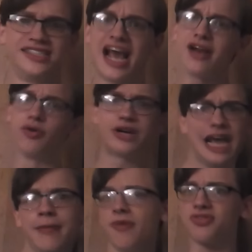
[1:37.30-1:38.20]
Daniel
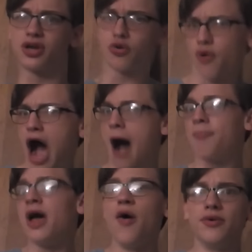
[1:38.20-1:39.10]
Keem of the
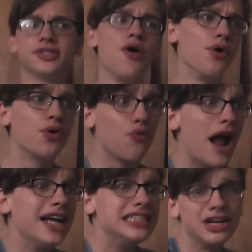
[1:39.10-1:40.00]
Crop was going
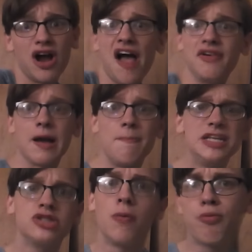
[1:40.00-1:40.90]
crazy or having a
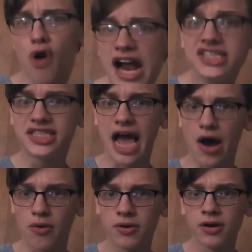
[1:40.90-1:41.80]
mental
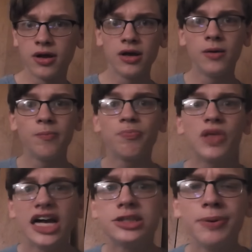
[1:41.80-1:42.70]
breakdown.
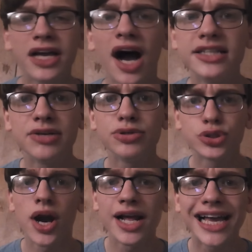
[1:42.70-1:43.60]
It's because he was
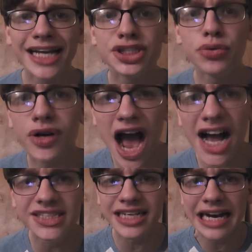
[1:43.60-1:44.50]
trying to get you
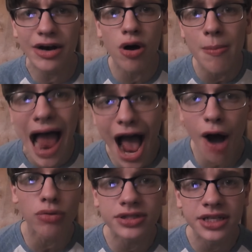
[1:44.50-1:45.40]
guys to hear him
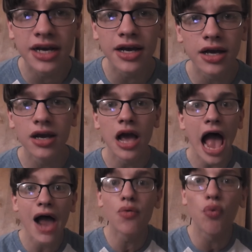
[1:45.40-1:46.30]
out
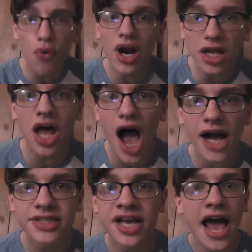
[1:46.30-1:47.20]
and
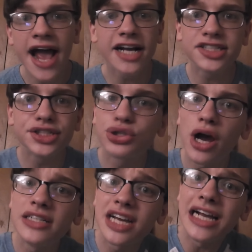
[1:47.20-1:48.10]
realize he's just
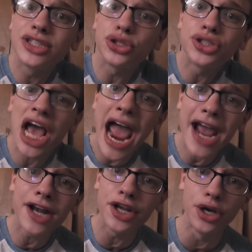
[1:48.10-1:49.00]
trying to
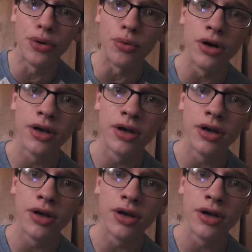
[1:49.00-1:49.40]
entertain you.